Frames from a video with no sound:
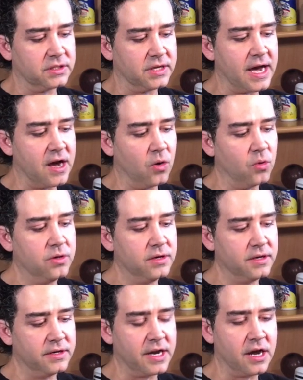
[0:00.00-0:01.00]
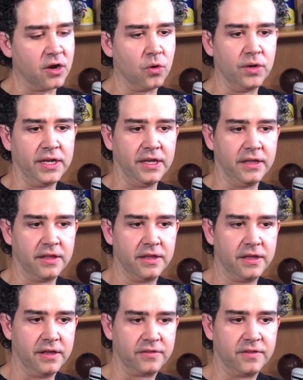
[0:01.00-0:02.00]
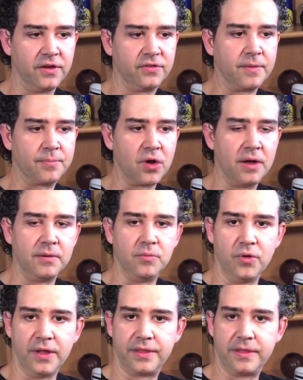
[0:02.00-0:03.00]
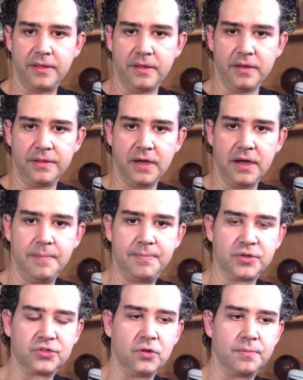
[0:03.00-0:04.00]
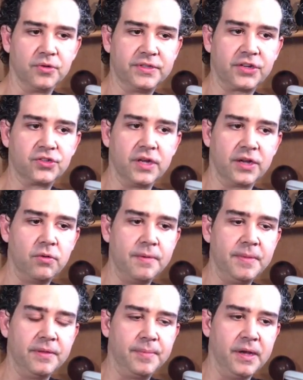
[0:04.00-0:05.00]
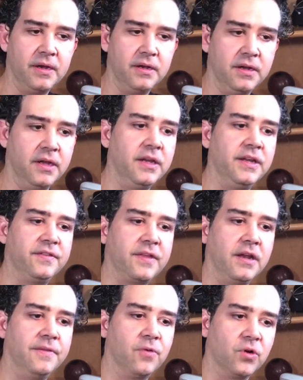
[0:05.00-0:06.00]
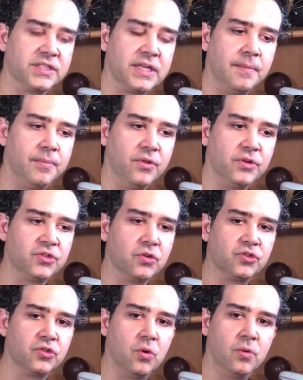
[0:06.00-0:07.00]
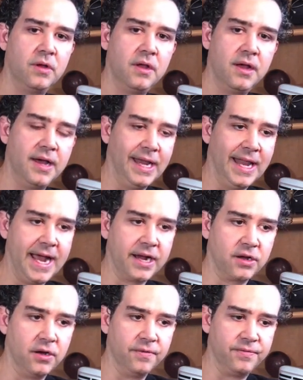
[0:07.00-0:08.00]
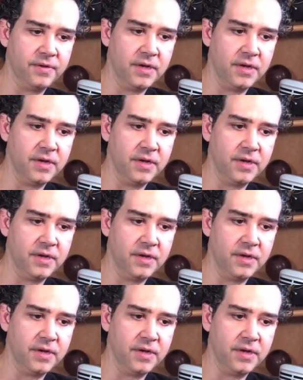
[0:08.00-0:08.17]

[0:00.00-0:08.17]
now not only there's a problem with the personal protection equipment, but in Italy, for example, there's also a lack of